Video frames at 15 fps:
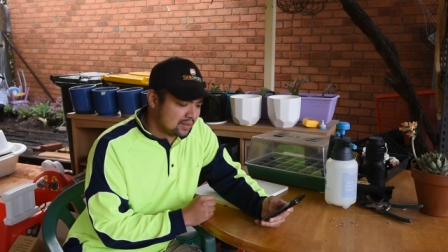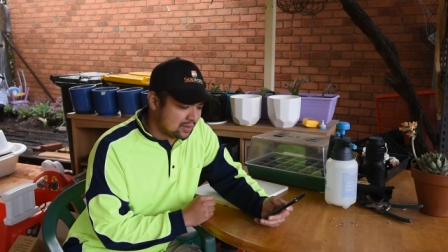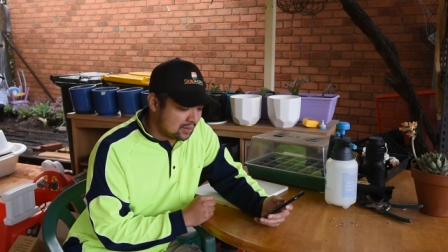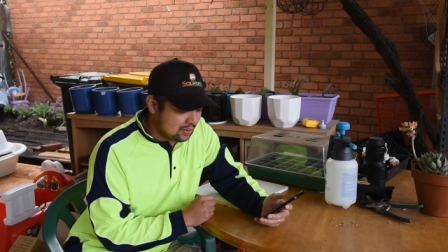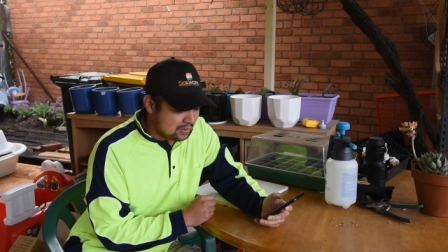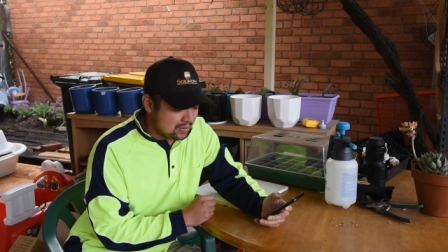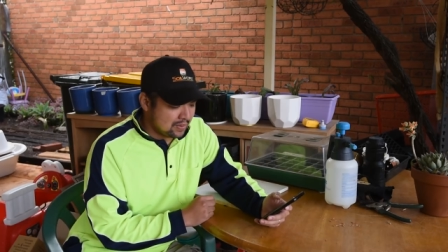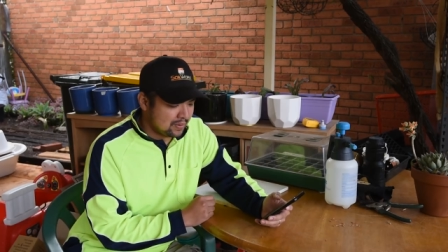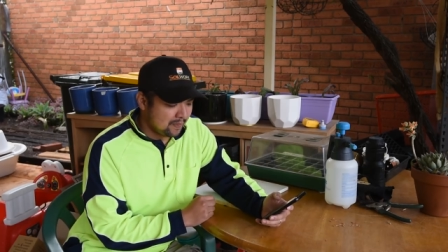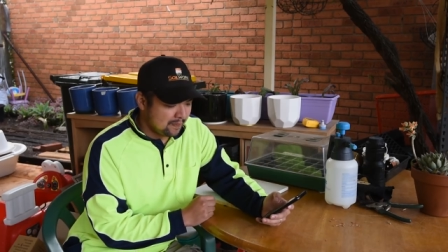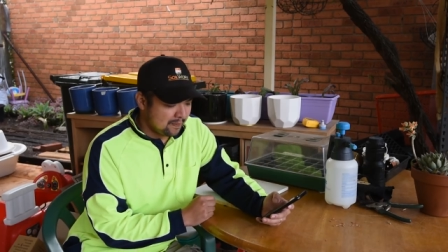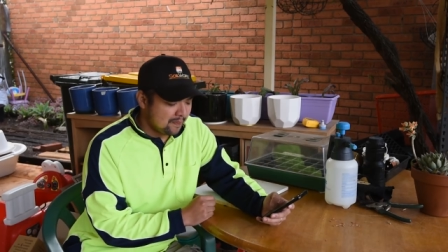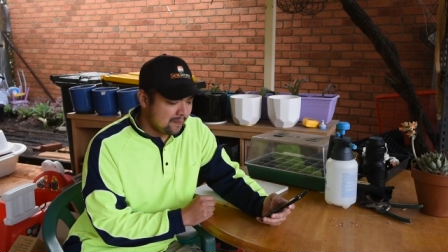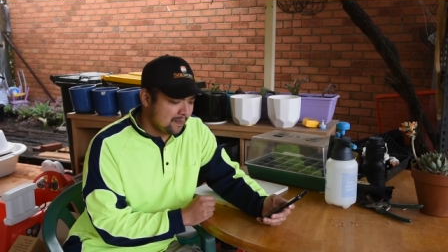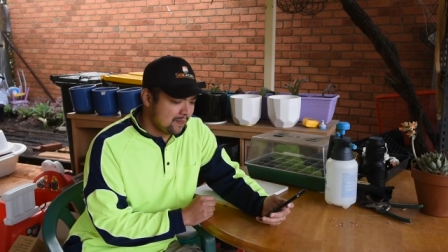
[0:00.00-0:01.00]
So
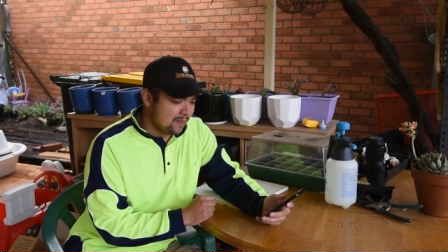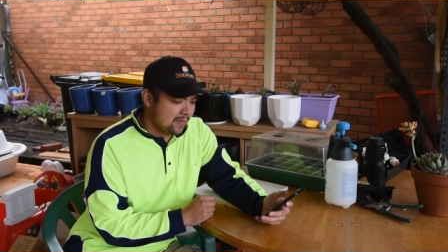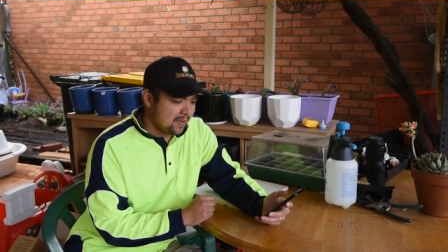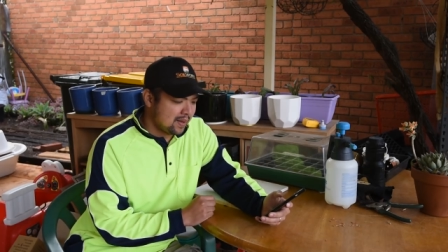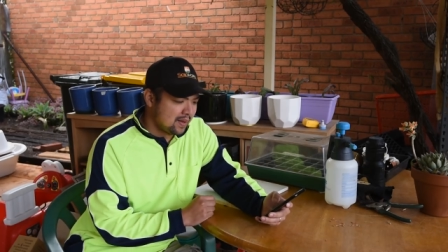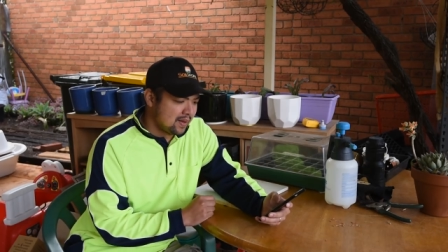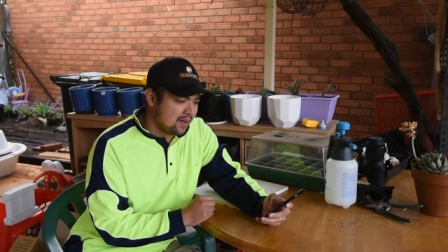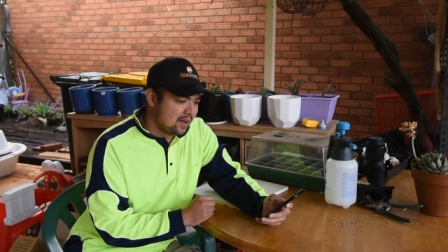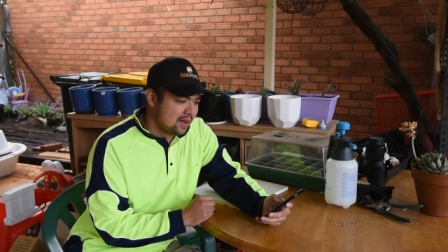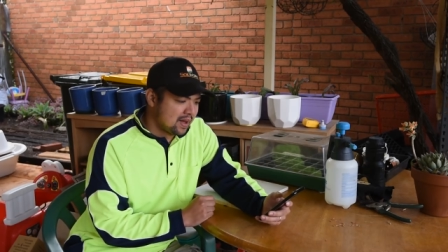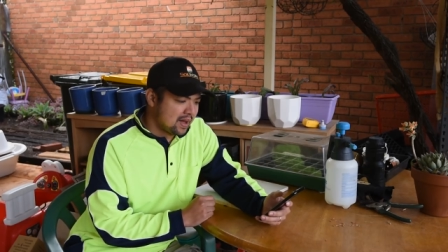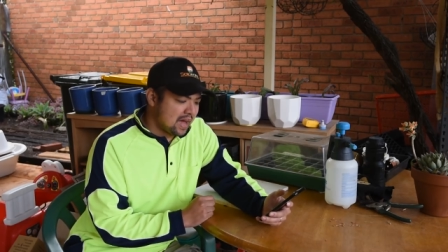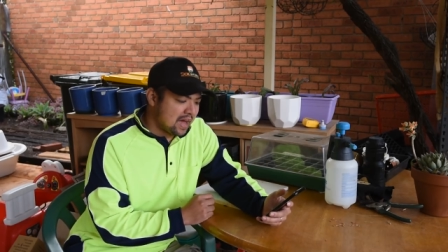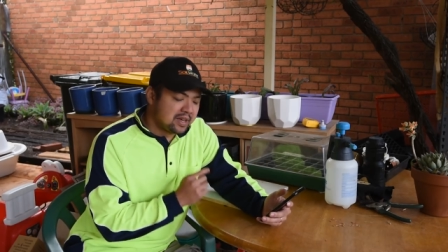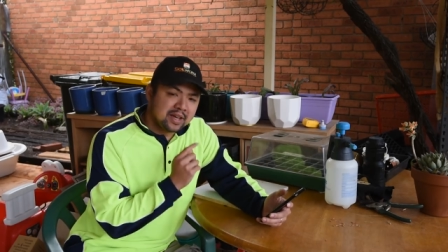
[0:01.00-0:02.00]

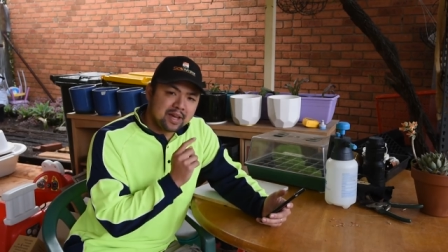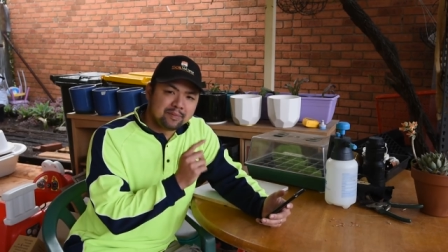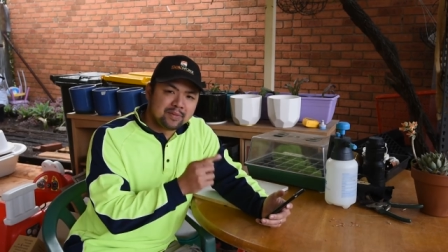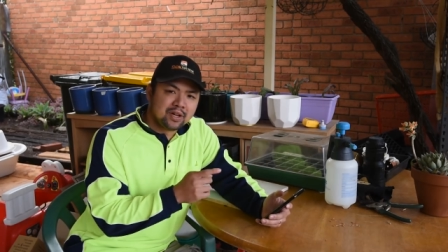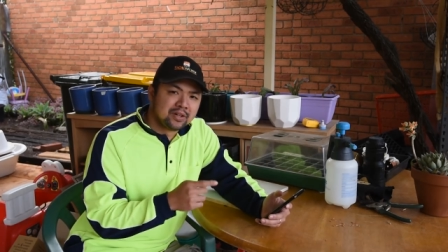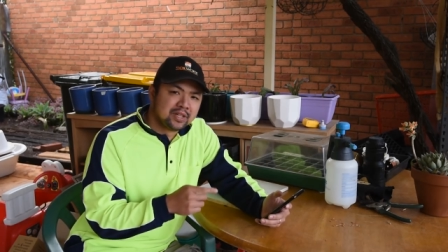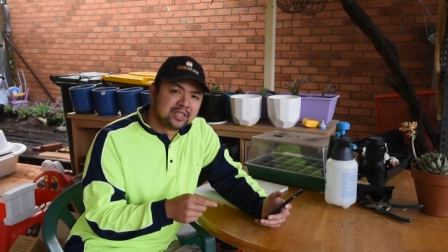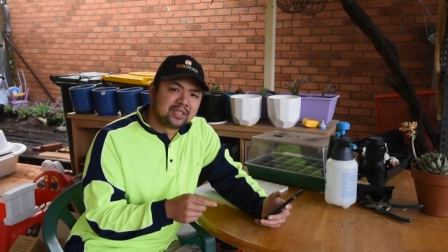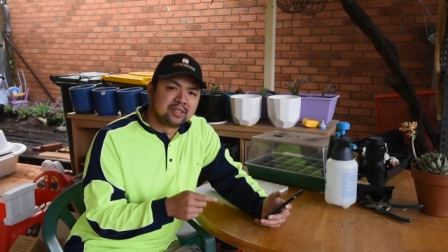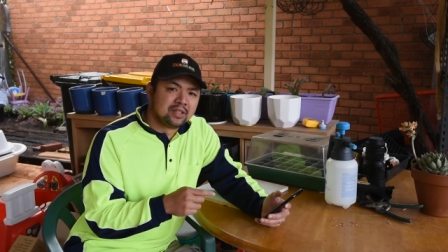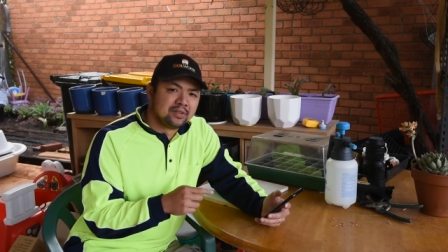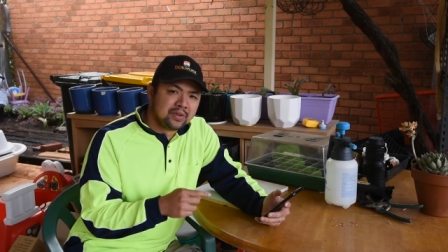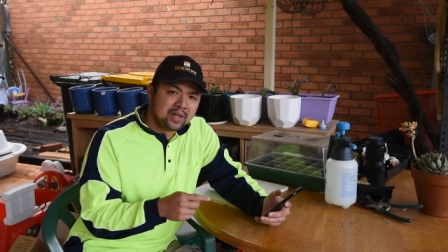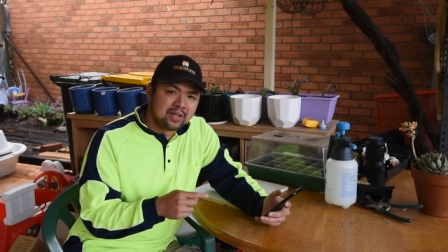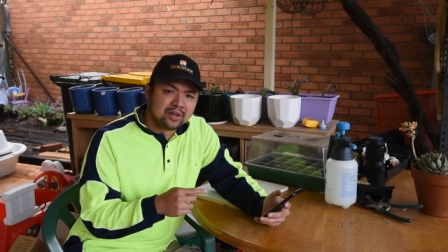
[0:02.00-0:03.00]
I kept the
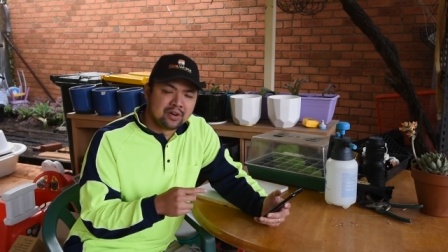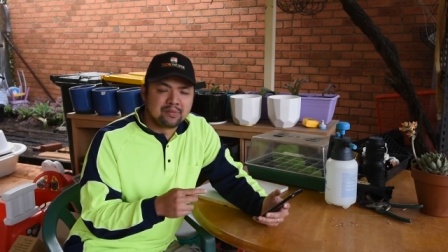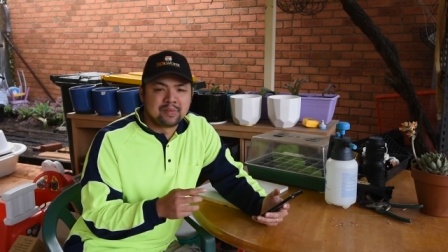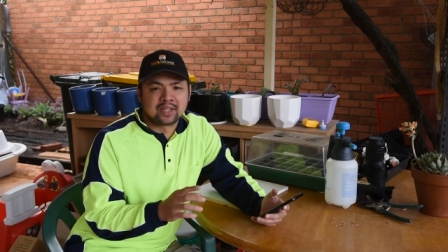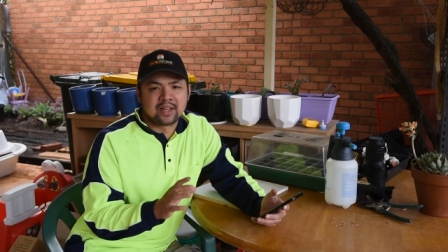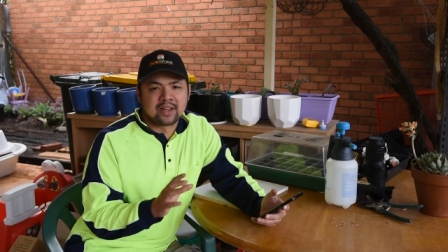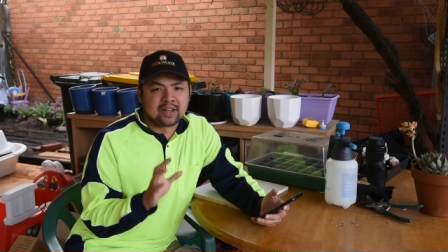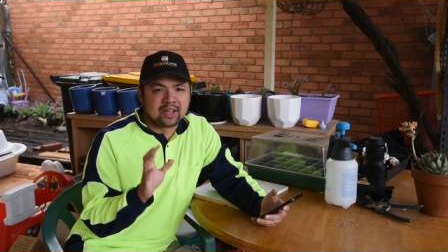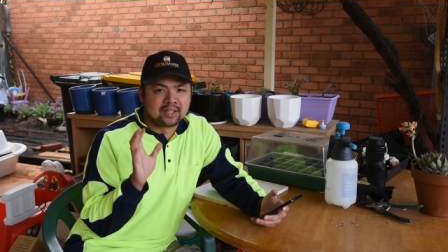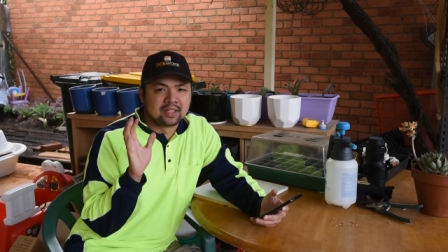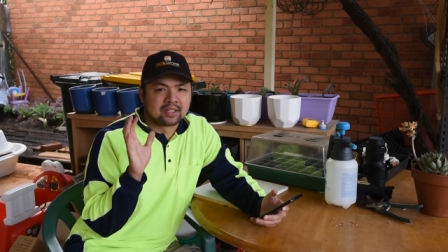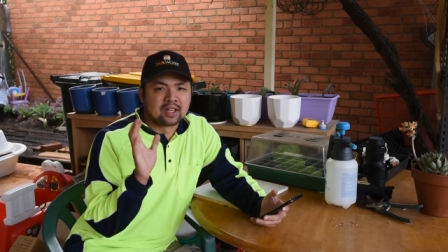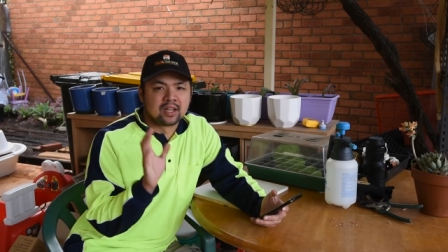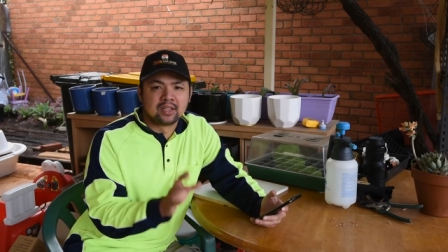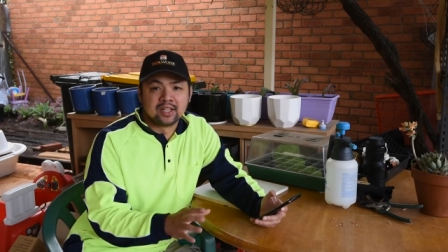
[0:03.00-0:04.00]
original video but I had
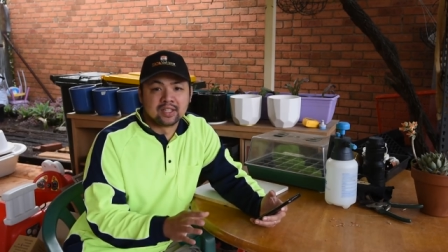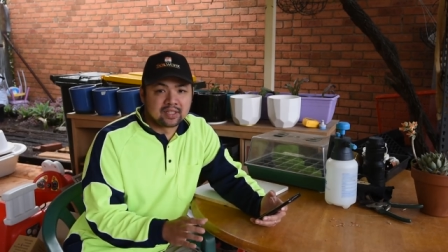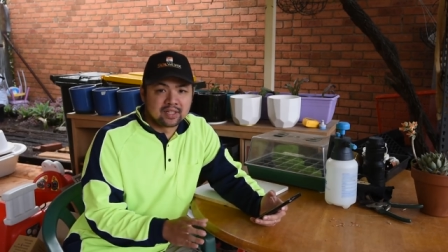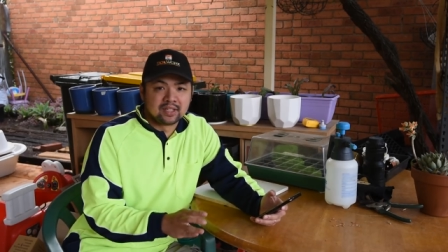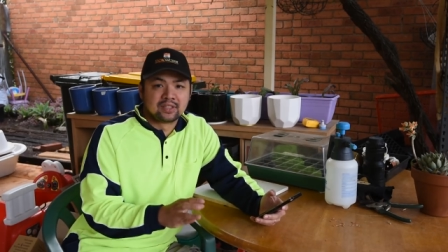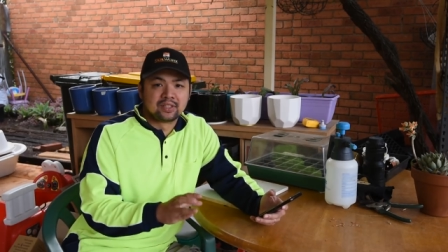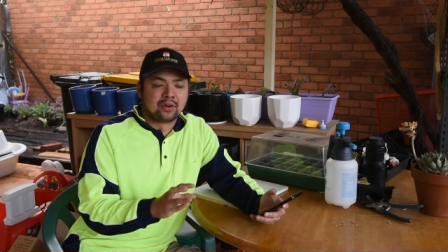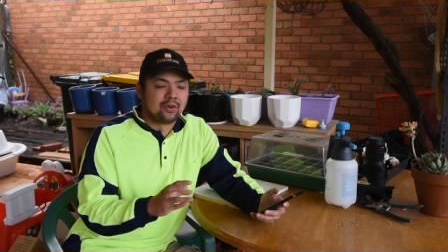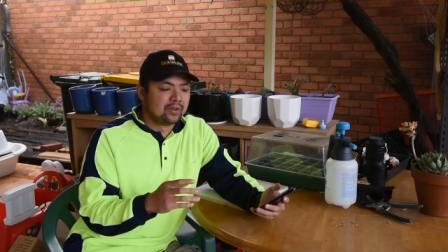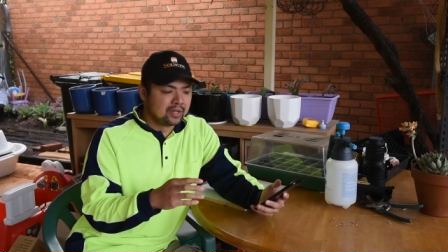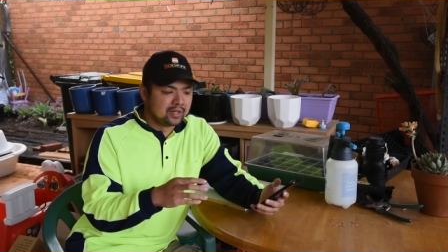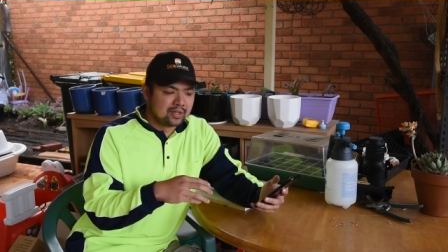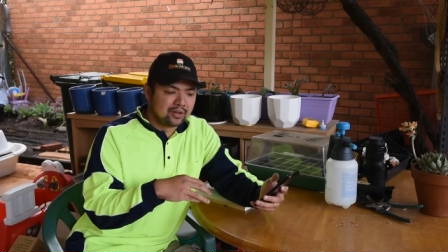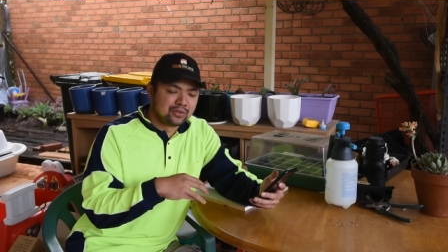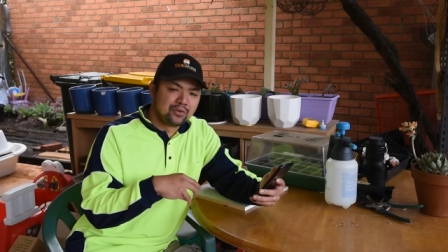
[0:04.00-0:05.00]
it unlisted so
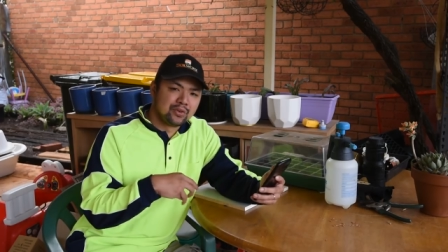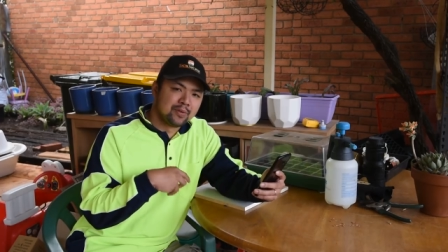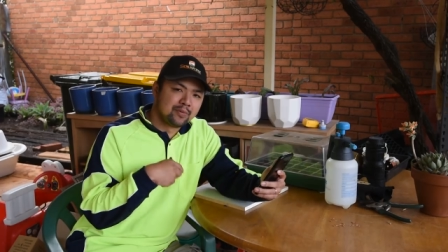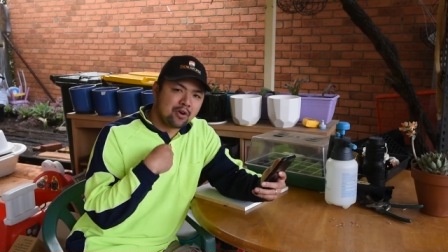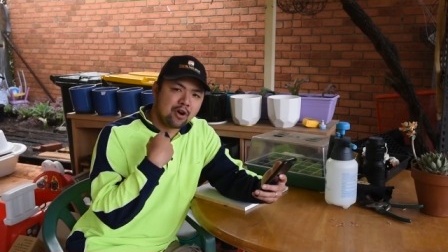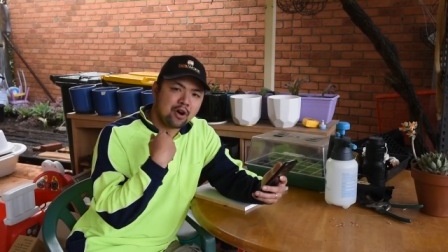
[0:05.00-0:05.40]
only those who have